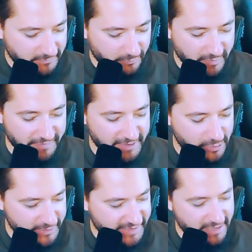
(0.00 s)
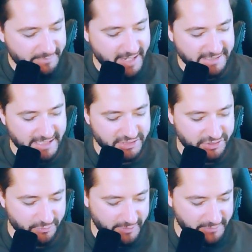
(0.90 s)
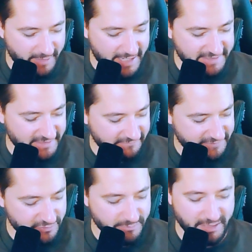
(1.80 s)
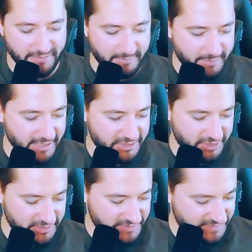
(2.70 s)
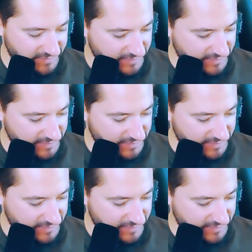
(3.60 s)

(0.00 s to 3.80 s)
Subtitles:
One thing you always got to pay attention to when you buy stuff, zoom in on the pictures.